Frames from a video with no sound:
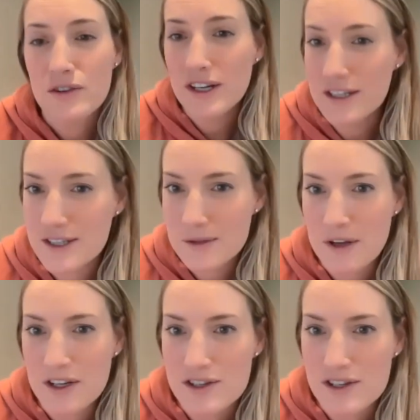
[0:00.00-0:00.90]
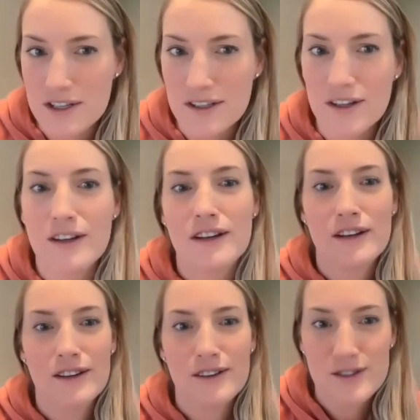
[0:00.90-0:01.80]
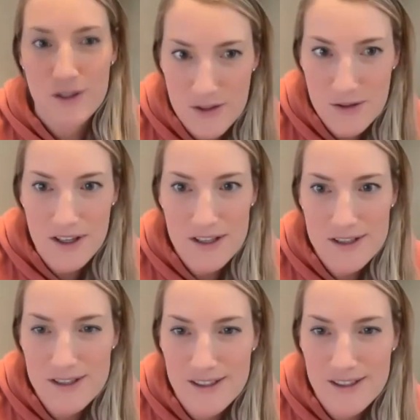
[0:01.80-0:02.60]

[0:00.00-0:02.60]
need suspension, talk to us.